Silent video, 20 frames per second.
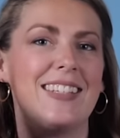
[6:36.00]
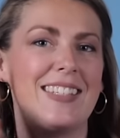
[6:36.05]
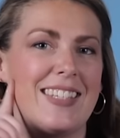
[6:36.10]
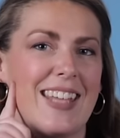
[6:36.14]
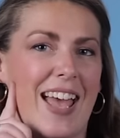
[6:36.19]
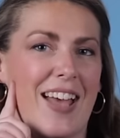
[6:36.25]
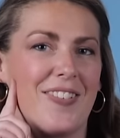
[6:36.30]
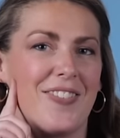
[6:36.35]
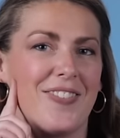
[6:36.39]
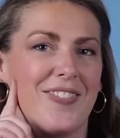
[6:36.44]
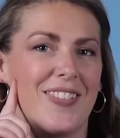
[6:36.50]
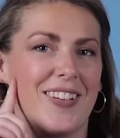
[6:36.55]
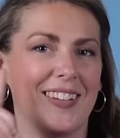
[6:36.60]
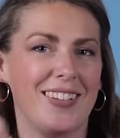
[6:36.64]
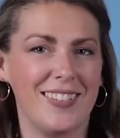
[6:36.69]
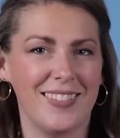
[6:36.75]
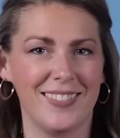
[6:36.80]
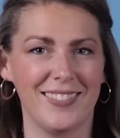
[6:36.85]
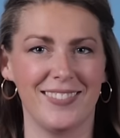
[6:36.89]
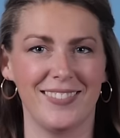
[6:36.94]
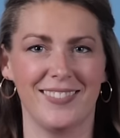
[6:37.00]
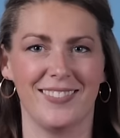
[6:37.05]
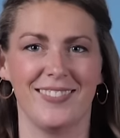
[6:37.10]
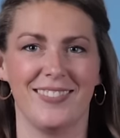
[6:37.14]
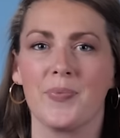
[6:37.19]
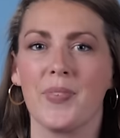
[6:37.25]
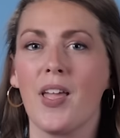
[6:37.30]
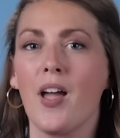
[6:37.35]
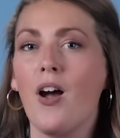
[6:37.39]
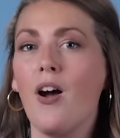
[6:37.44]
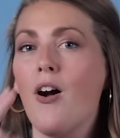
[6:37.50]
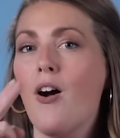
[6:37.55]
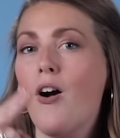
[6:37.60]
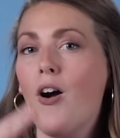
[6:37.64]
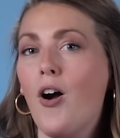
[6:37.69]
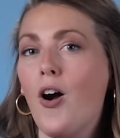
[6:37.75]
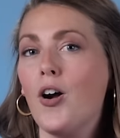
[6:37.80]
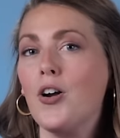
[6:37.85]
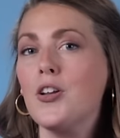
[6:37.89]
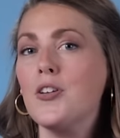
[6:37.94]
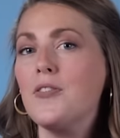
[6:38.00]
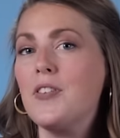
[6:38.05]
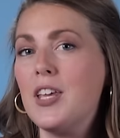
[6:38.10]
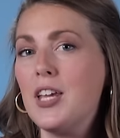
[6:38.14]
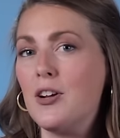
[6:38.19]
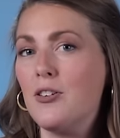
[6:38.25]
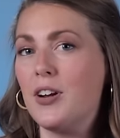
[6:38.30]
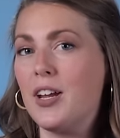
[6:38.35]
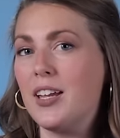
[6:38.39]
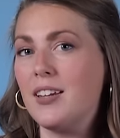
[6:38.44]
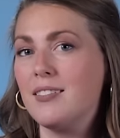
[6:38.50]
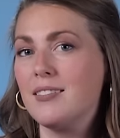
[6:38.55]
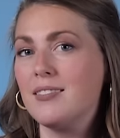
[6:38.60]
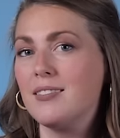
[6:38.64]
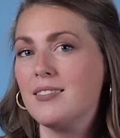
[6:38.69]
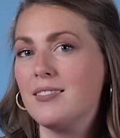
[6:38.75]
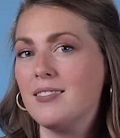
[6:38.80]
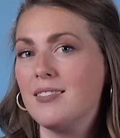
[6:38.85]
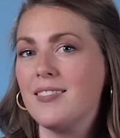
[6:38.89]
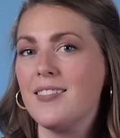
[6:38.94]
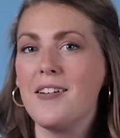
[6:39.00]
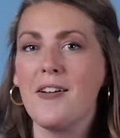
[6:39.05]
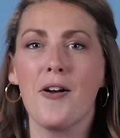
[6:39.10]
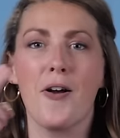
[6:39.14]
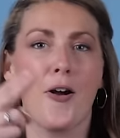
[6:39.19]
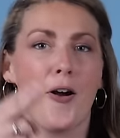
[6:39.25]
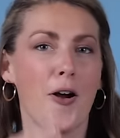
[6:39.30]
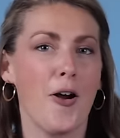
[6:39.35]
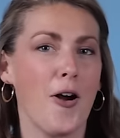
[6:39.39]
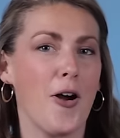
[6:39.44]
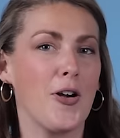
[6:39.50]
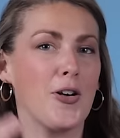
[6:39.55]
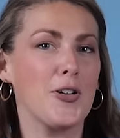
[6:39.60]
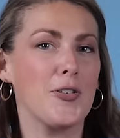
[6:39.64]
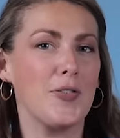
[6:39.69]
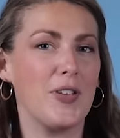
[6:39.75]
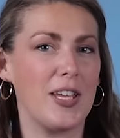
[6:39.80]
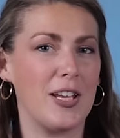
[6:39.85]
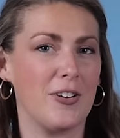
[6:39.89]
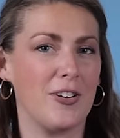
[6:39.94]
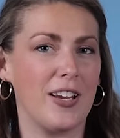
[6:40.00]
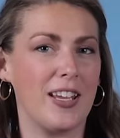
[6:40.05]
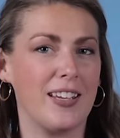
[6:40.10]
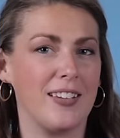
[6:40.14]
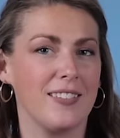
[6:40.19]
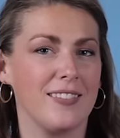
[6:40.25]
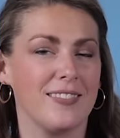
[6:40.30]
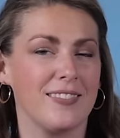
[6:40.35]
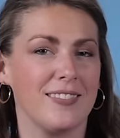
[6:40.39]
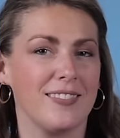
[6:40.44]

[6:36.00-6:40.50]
deaf, hard of hearing, hard of hearing.